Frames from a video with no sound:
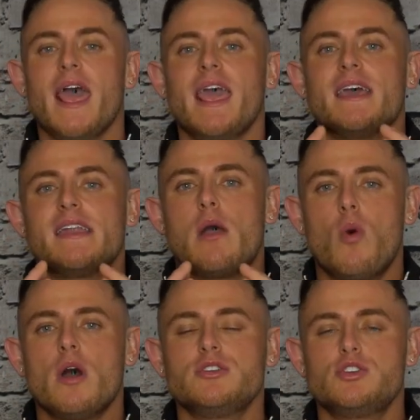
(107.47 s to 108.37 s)
and I
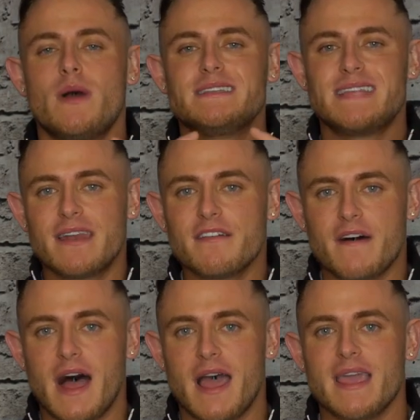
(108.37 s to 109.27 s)
want you to
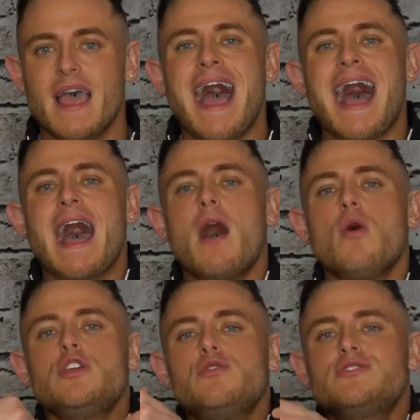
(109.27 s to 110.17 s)
identify
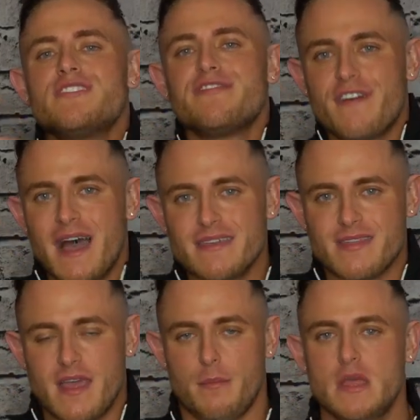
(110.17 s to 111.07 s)
how you define
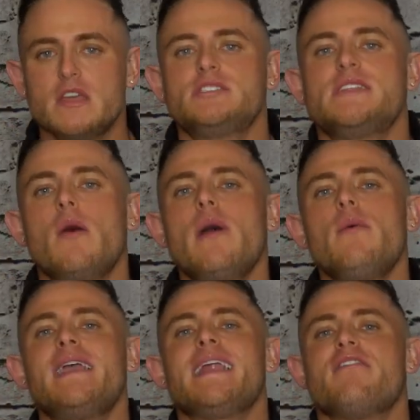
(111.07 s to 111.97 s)
them. So that way
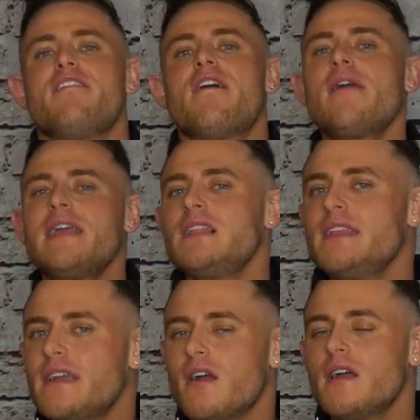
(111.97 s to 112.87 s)
we can have a very
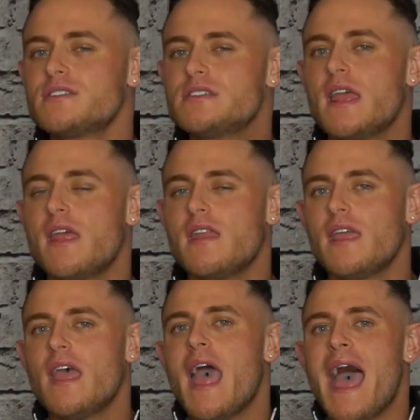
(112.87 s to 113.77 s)
clear
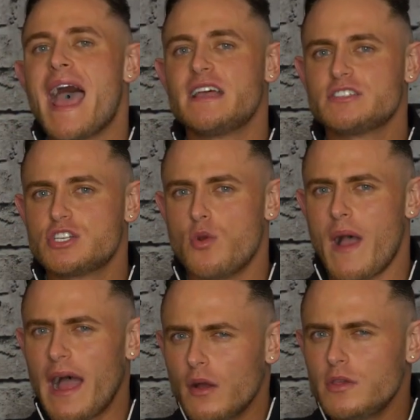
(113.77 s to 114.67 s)
understanding as to
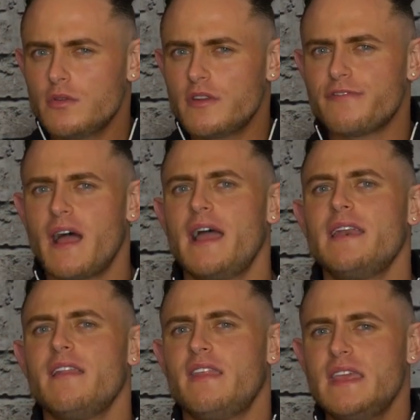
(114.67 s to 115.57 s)
how you
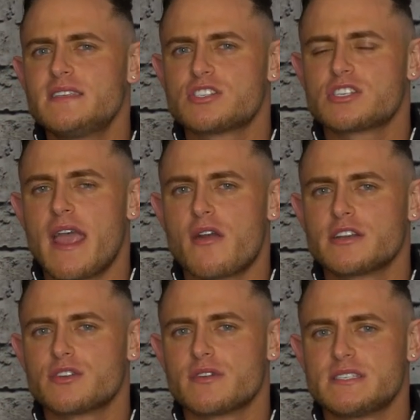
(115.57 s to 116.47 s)
define these
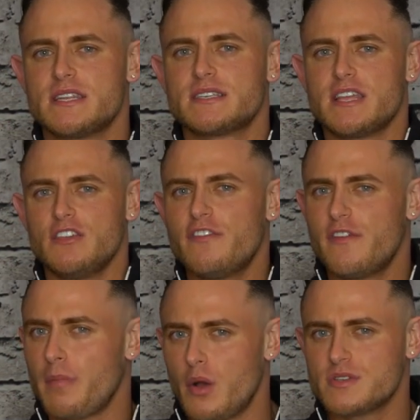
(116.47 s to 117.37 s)
characteristics that you've
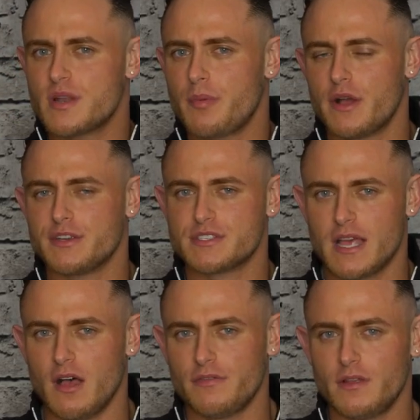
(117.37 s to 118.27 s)
imposed upon
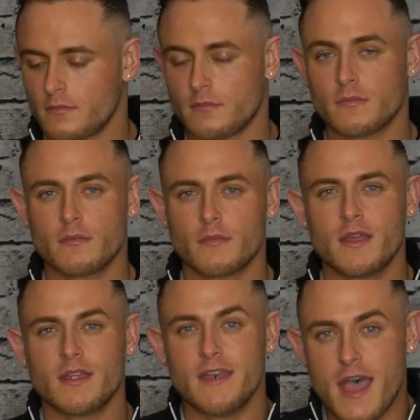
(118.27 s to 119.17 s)
yourself.
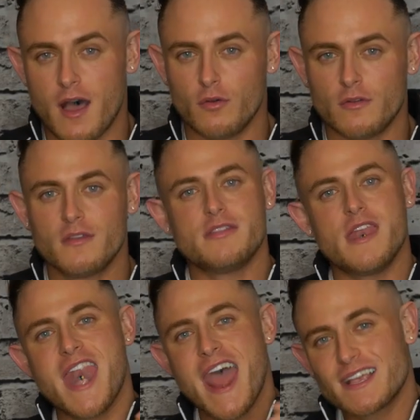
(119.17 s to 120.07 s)
Now, the
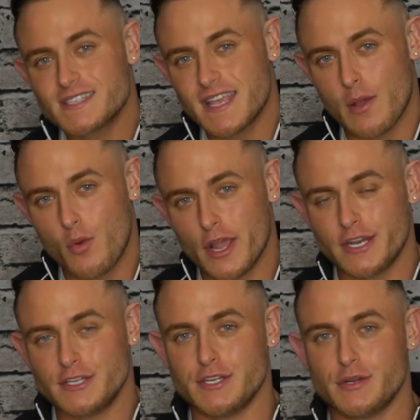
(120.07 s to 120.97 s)
next thing I want you
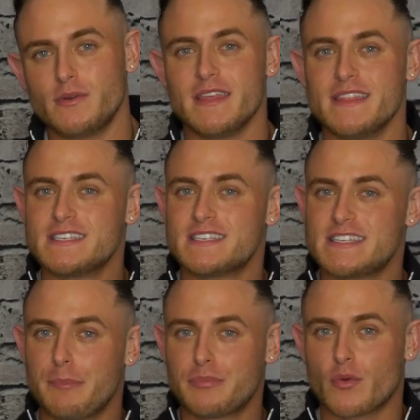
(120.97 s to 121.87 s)
to do, and this is
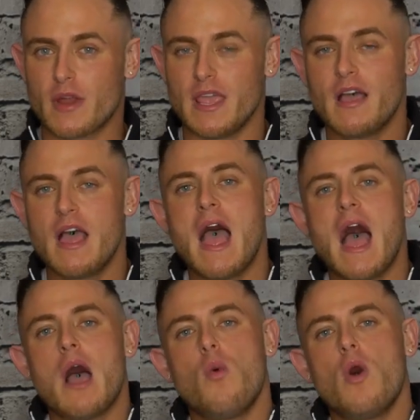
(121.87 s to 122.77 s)
step three, I